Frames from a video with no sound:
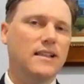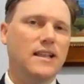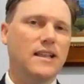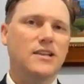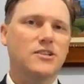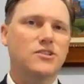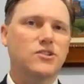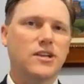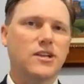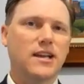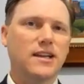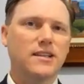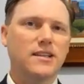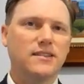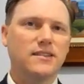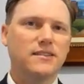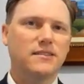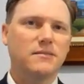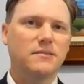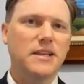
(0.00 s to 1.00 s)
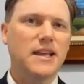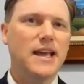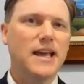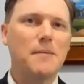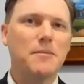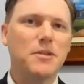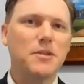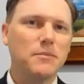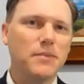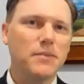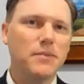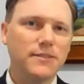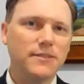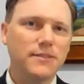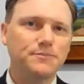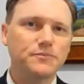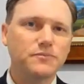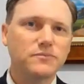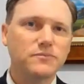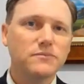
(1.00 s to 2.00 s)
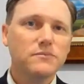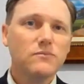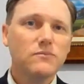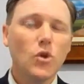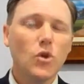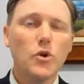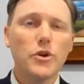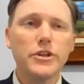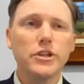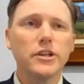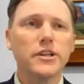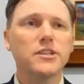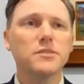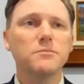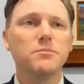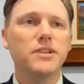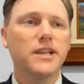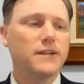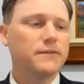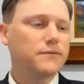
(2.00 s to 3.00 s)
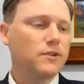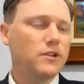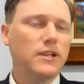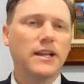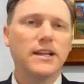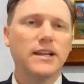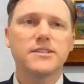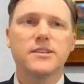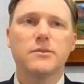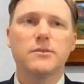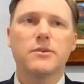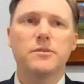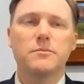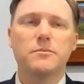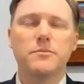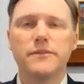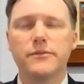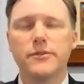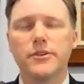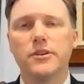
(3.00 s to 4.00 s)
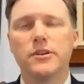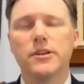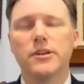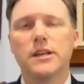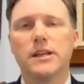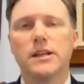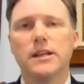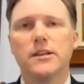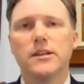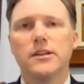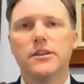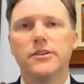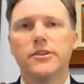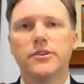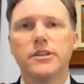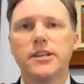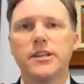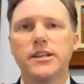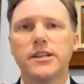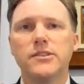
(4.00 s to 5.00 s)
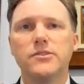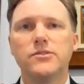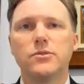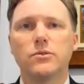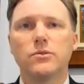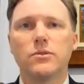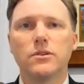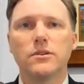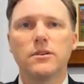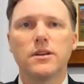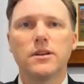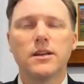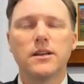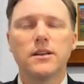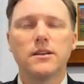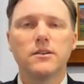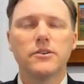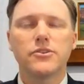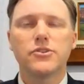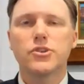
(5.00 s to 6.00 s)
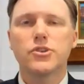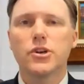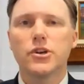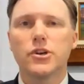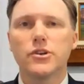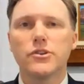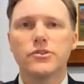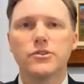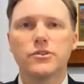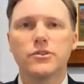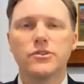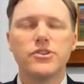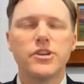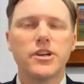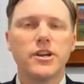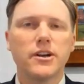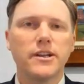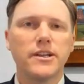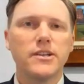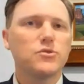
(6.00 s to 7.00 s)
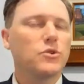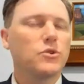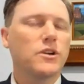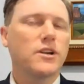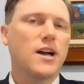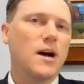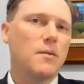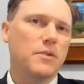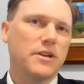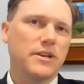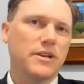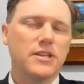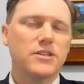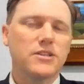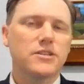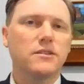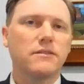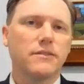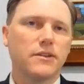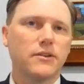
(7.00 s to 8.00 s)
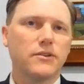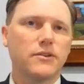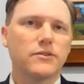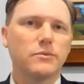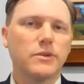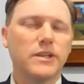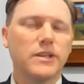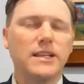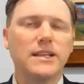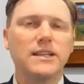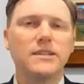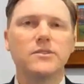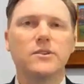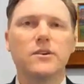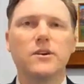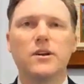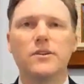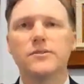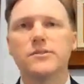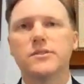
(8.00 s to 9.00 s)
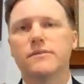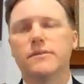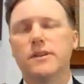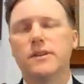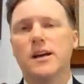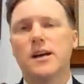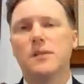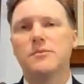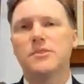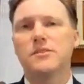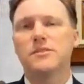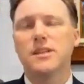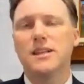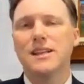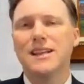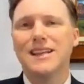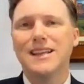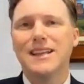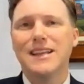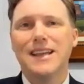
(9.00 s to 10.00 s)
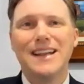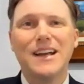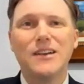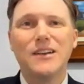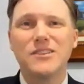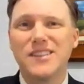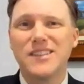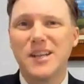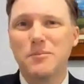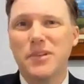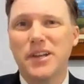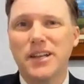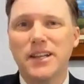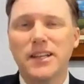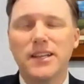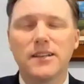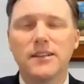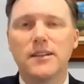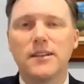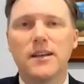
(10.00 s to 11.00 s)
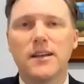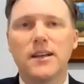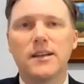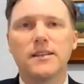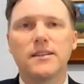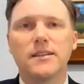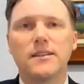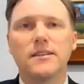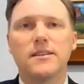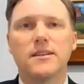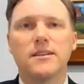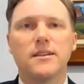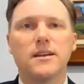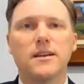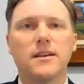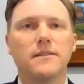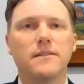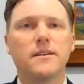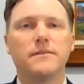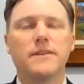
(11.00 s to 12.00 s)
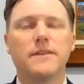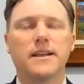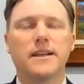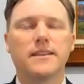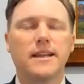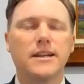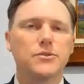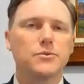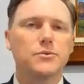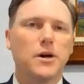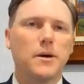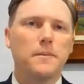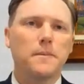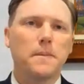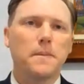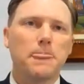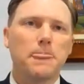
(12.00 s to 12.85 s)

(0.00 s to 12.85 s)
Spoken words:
last check and be happy about it? Or are you looking to plan for a legacy, whether it be for your kids or church or charities, or a combination of those? We get into all those different options and how estate planning can affect that as well.